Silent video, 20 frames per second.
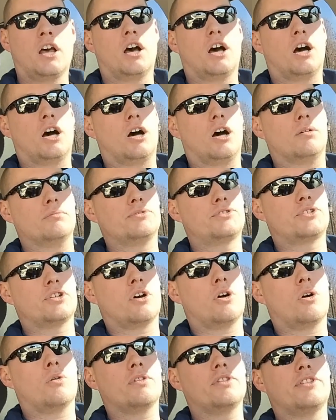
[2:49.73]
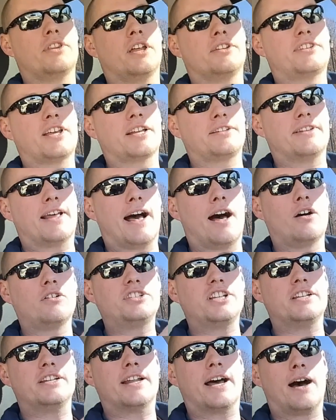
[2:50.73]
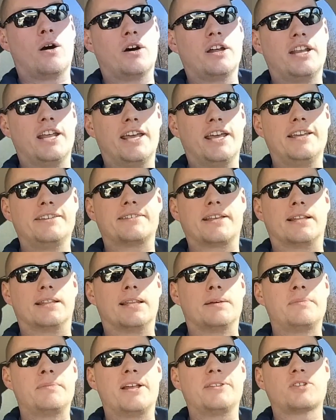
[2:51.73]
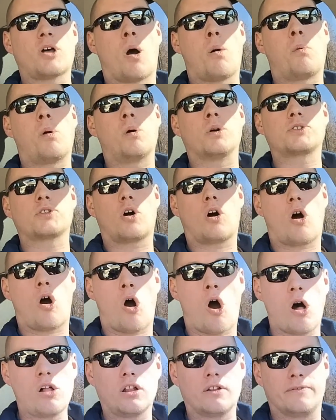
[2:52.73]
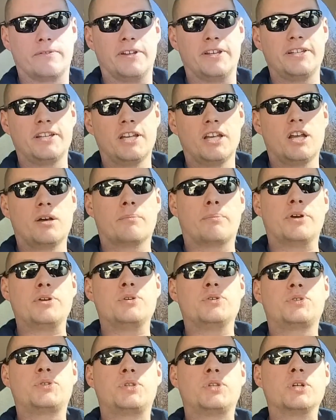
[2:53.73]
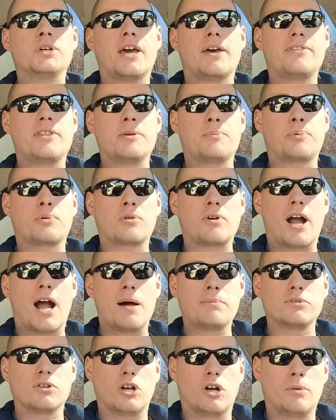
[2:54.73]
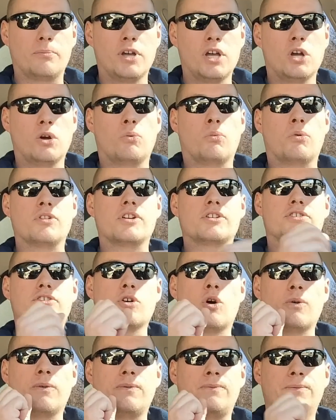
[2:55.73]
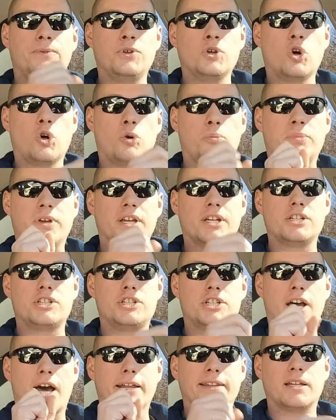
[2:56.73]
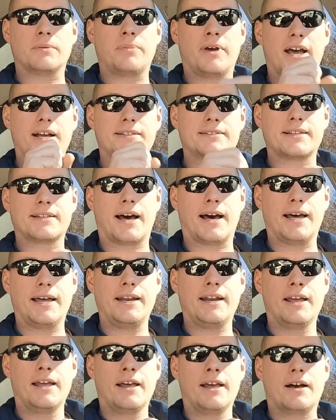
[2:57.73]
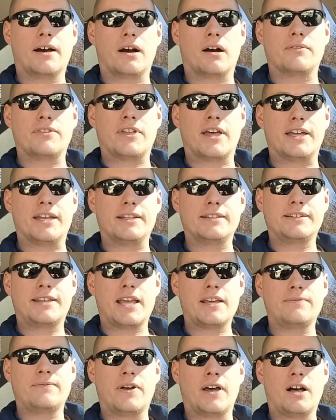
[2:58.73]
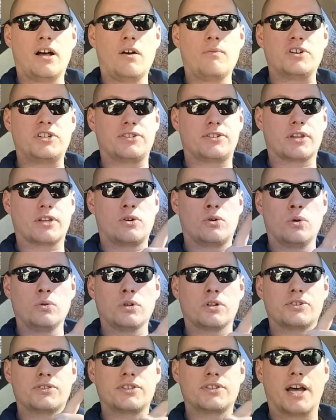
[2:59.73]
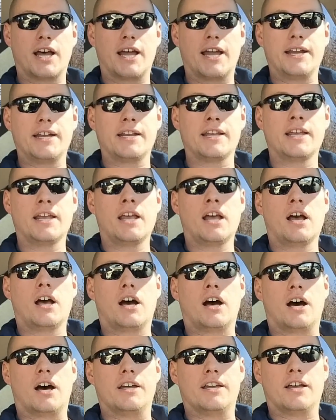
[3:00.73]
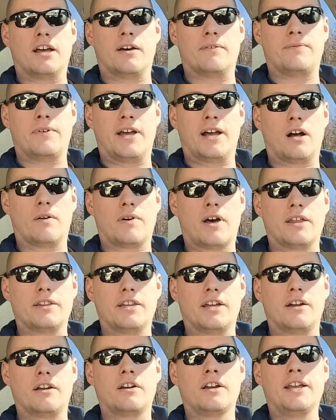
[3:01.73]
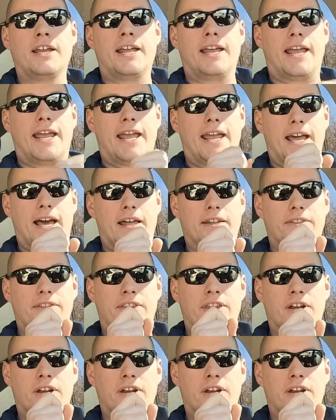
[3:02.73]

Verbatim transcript: Um, so the technology nowadays eliminates almost all of it, but you still have the problem where there's no fuel being shot in the backside of that intake valve, which is the cooler side uh, uh, valve on there, and